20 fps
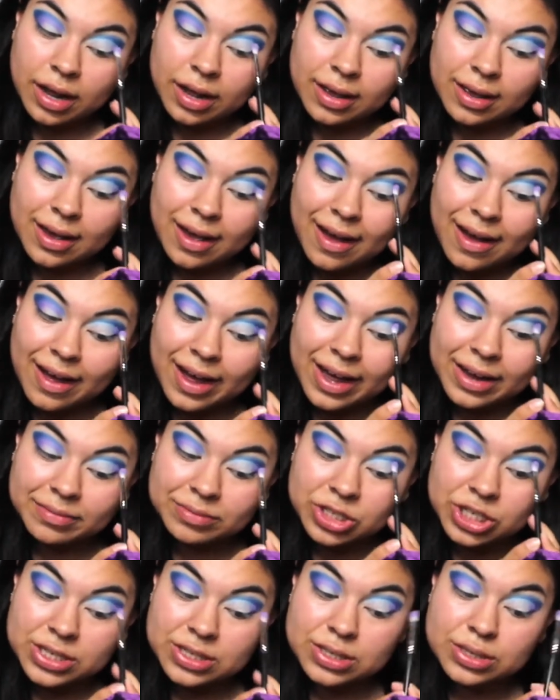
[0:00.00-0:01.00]
yeah,
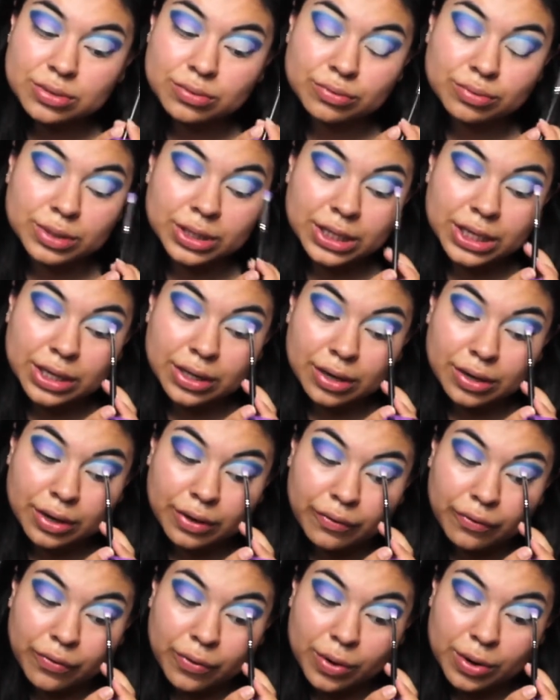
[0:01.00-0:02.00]
I'm just really
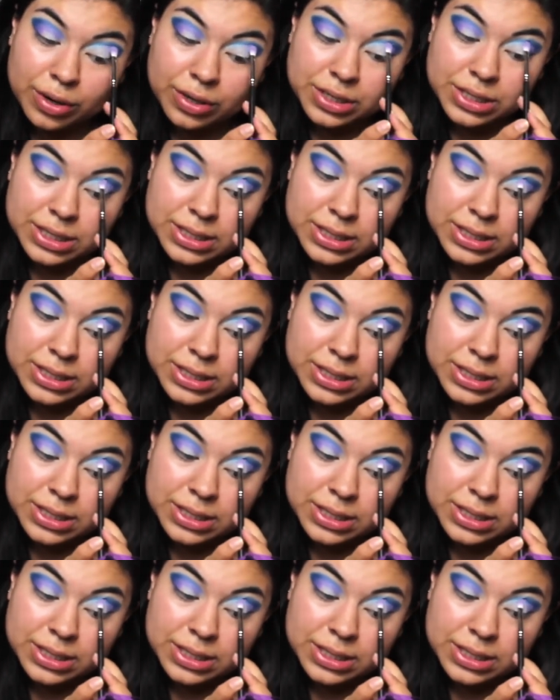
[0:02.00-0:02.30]
looking forward